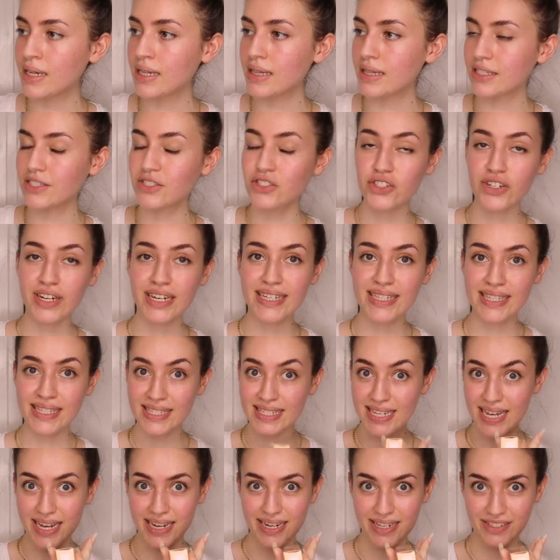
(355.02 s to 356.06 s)
Let's try
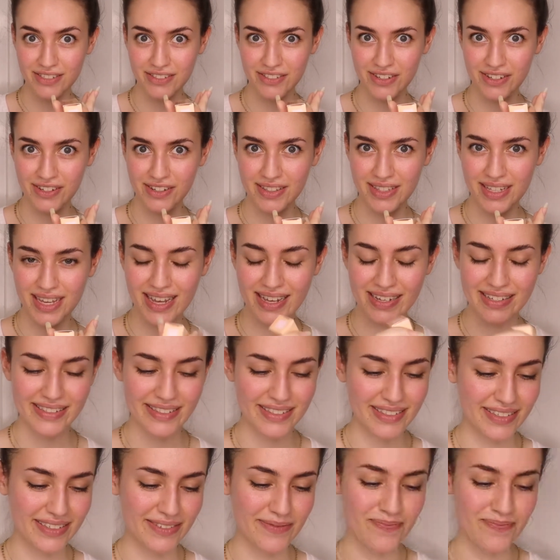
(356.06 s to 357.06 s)
Daddy's Girl next.